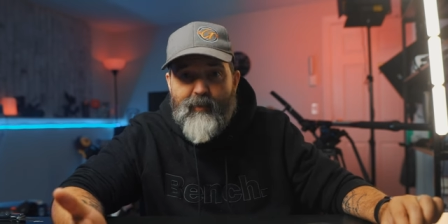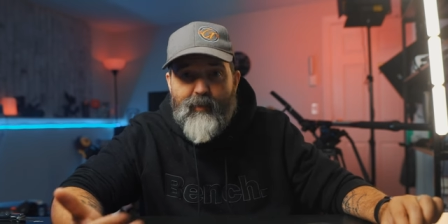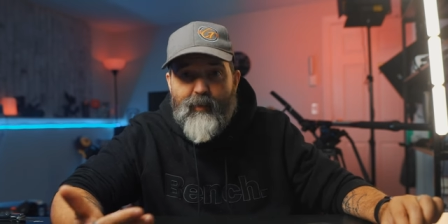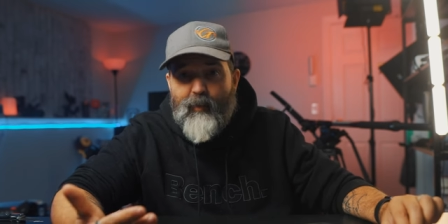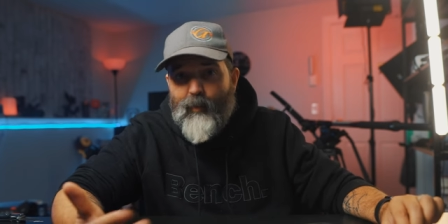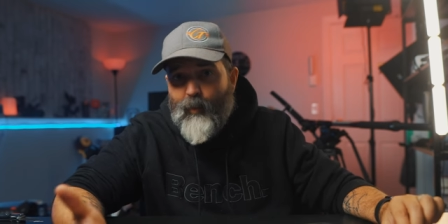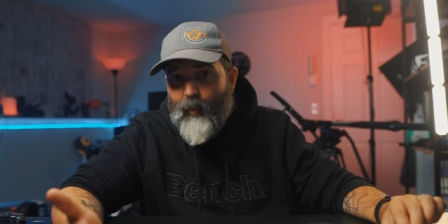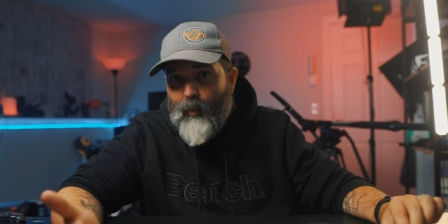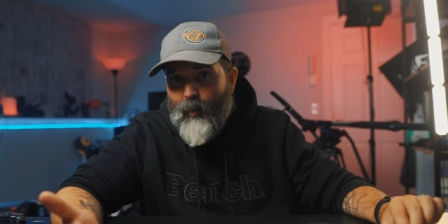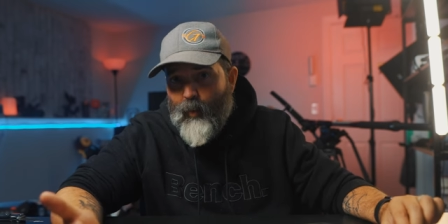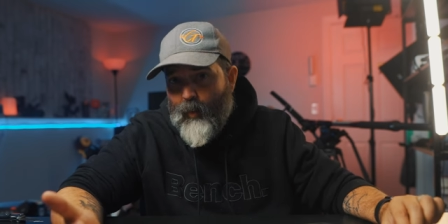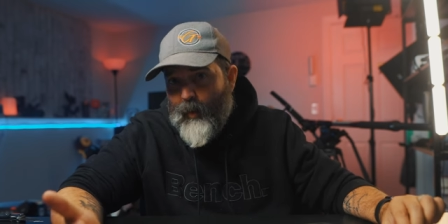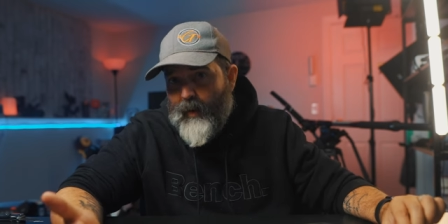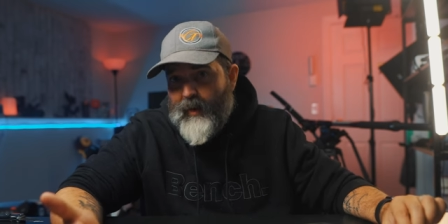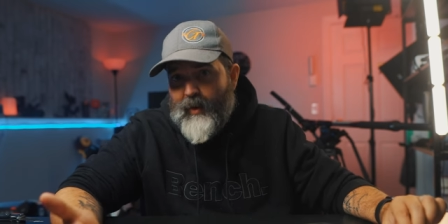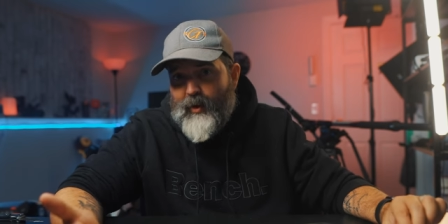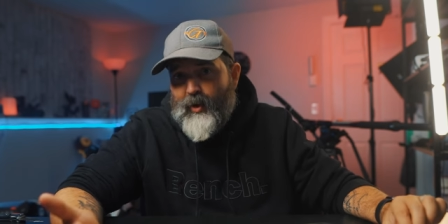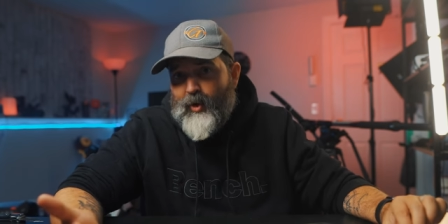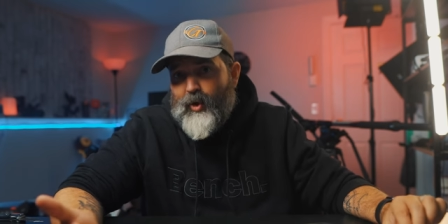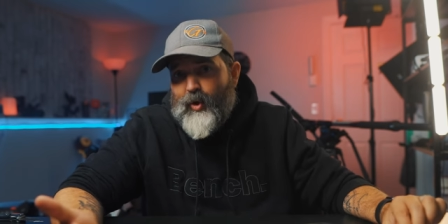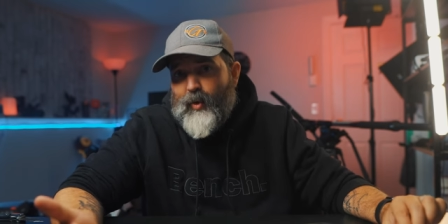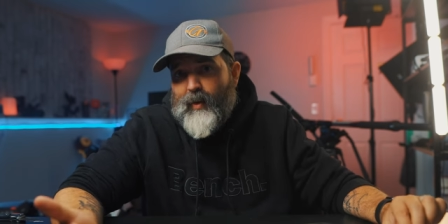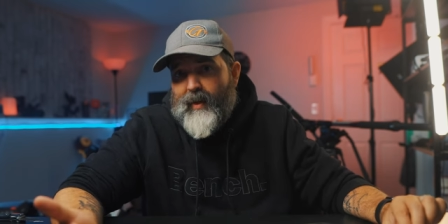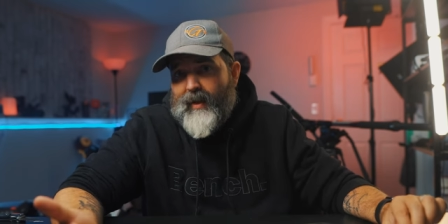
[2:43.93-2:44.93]

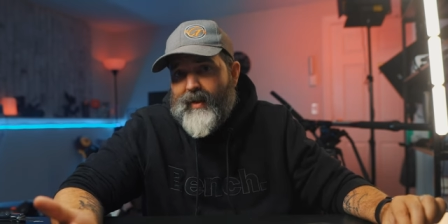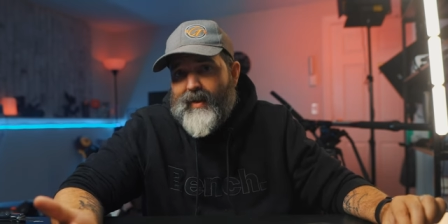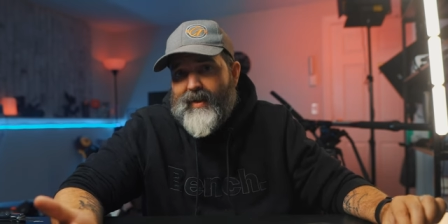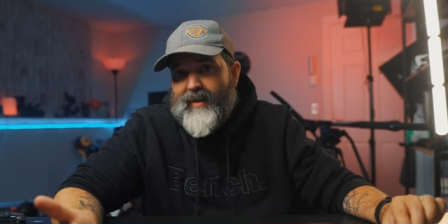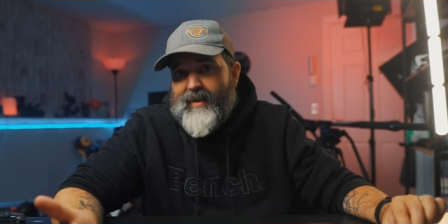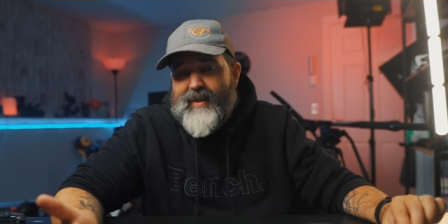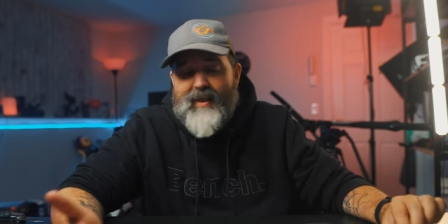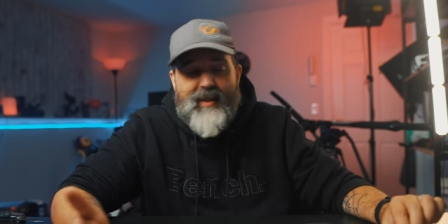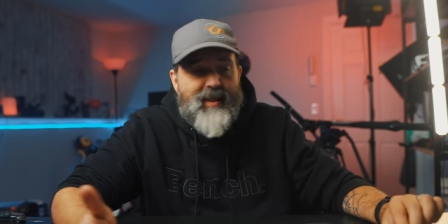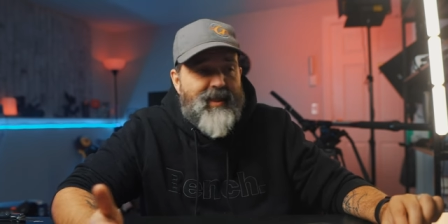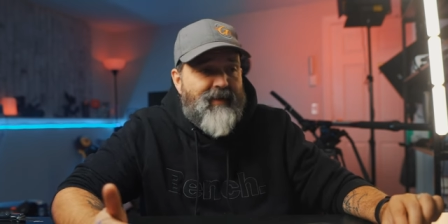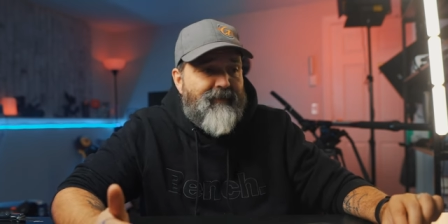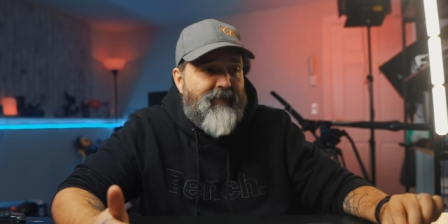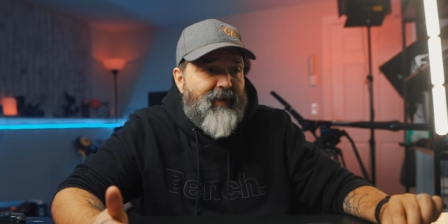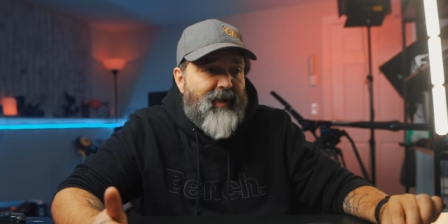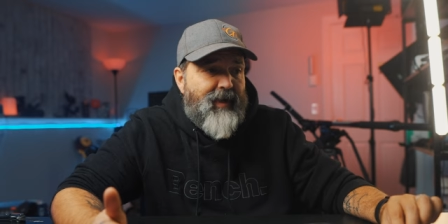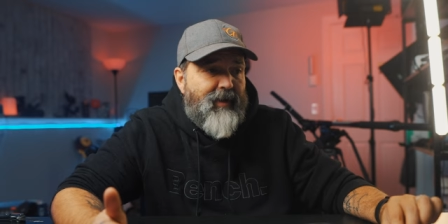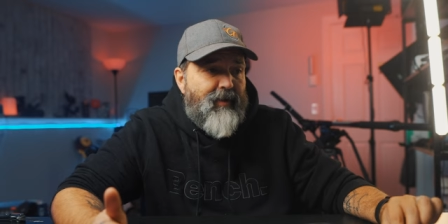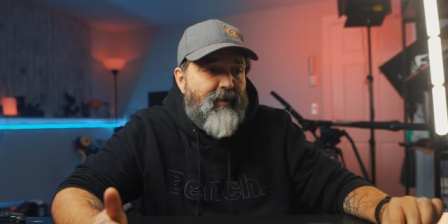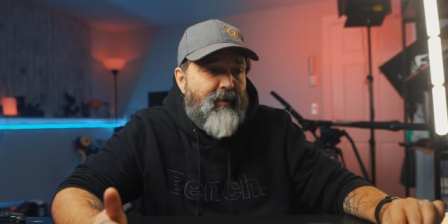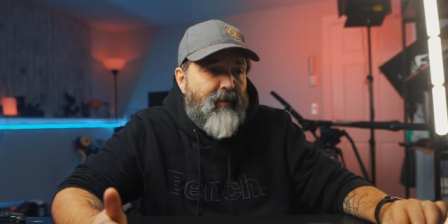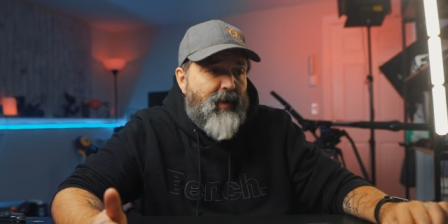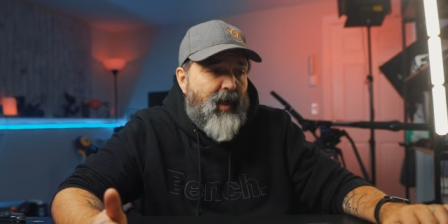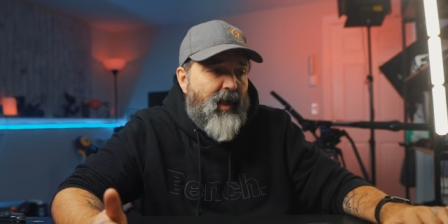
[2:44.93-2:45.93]
when you get to see this
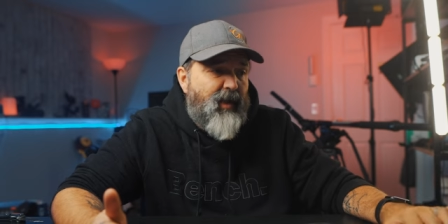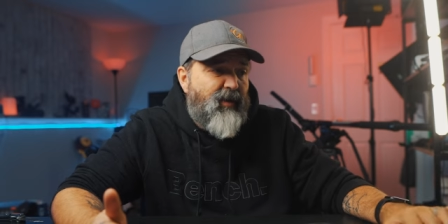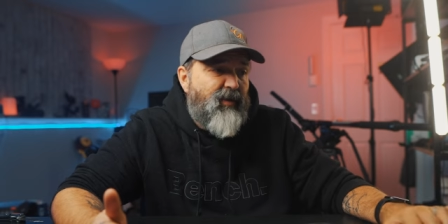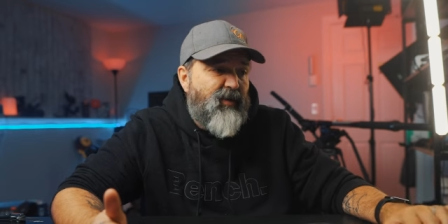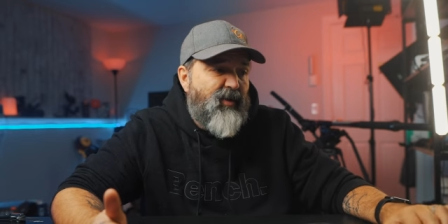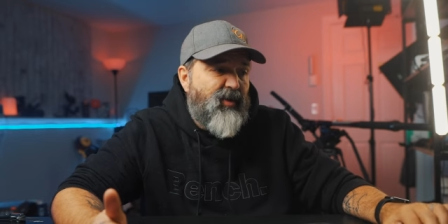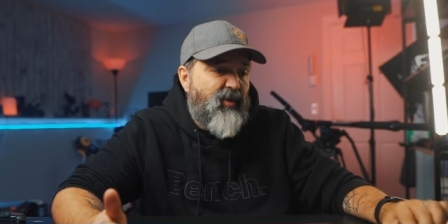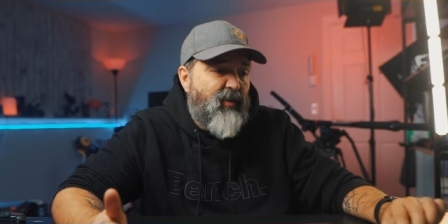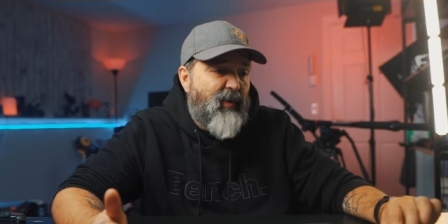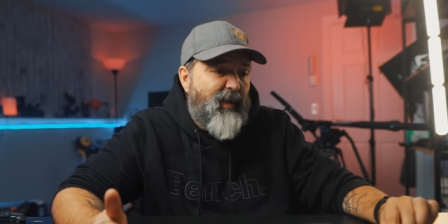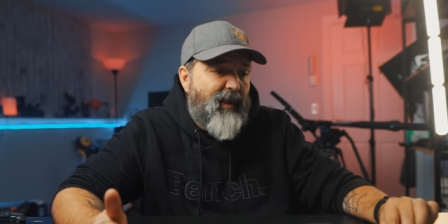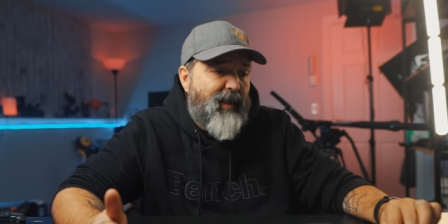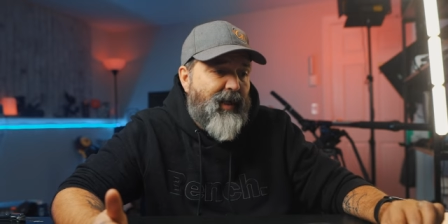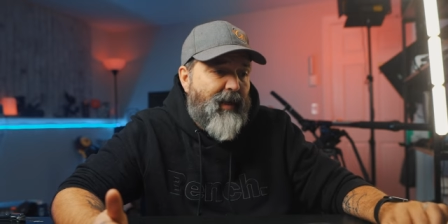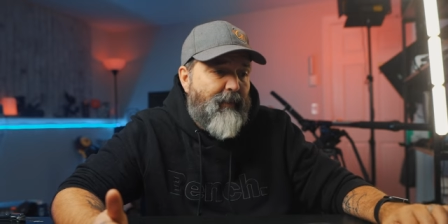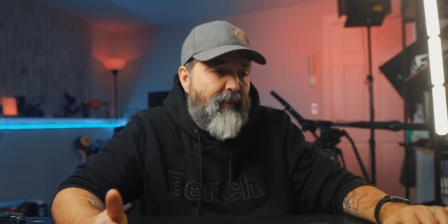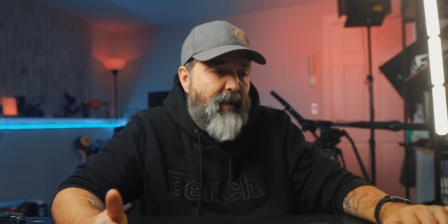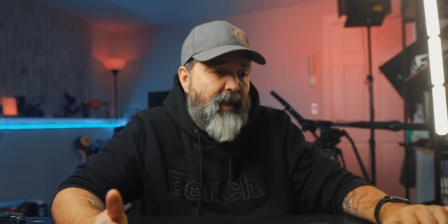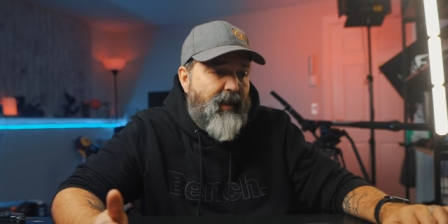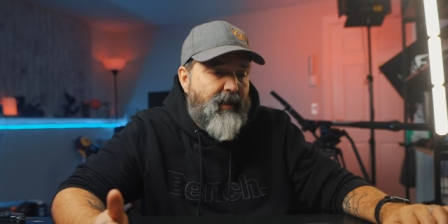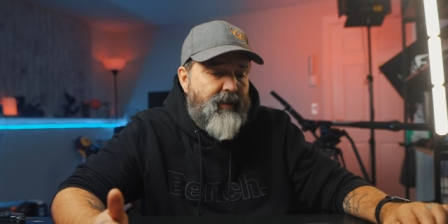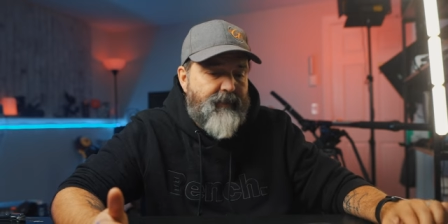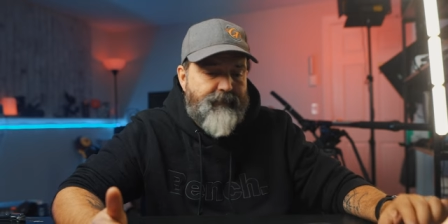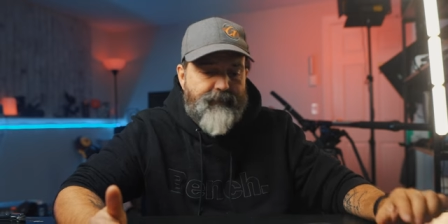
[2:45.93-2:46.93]
video. 129
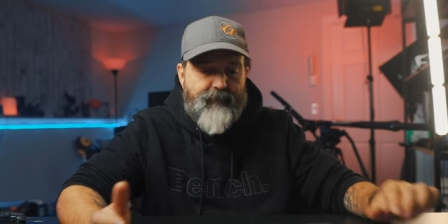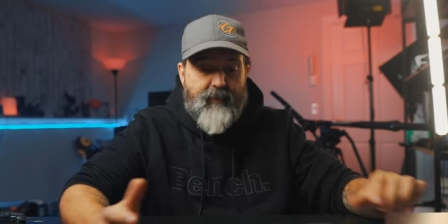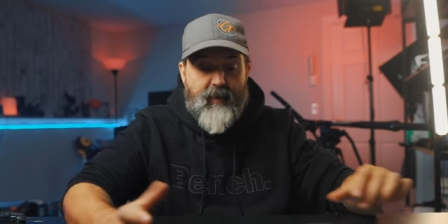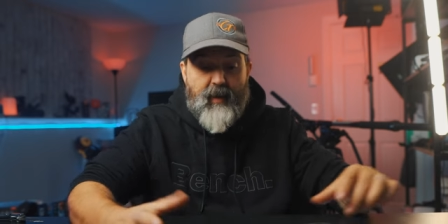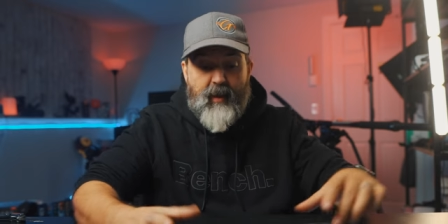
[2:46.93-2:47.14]
bucks.